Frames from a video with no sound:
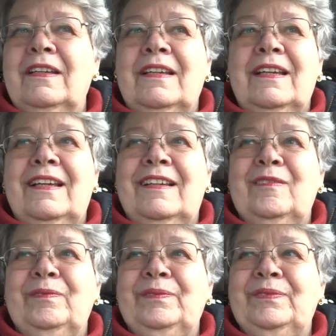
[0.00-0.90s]

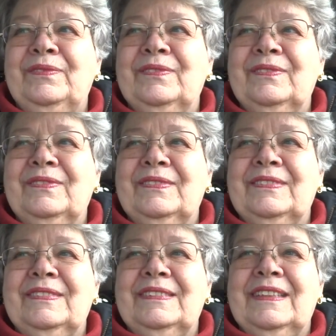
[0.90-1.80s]
Um,
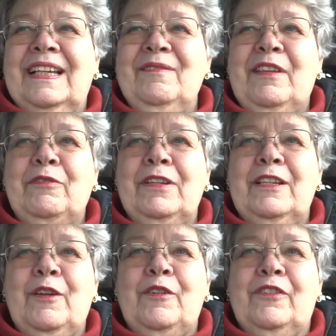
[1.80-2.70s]
I'm definitely
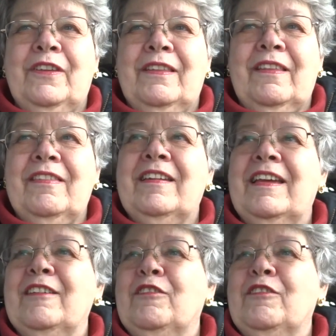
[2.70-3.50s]
noticing that the days are